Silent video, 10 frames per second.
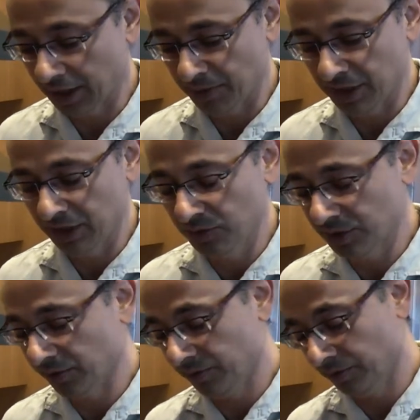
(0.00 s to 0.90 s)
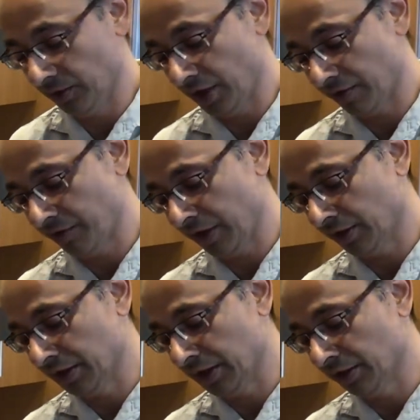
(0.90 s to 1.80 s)
I mean, they use a lot of
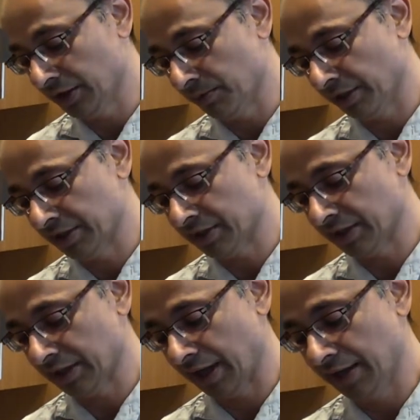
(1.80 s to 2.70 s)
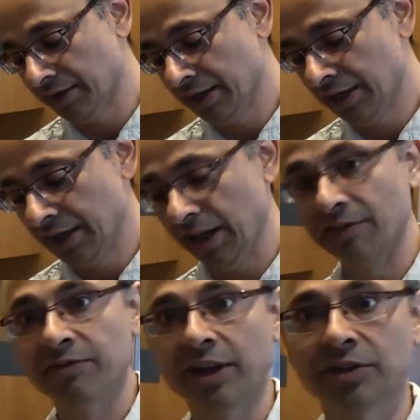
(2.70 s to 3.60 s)
fennel in Italy and places like that.
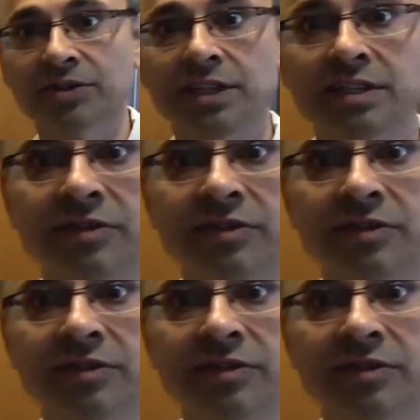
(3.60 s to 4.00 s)
And fennel seeds,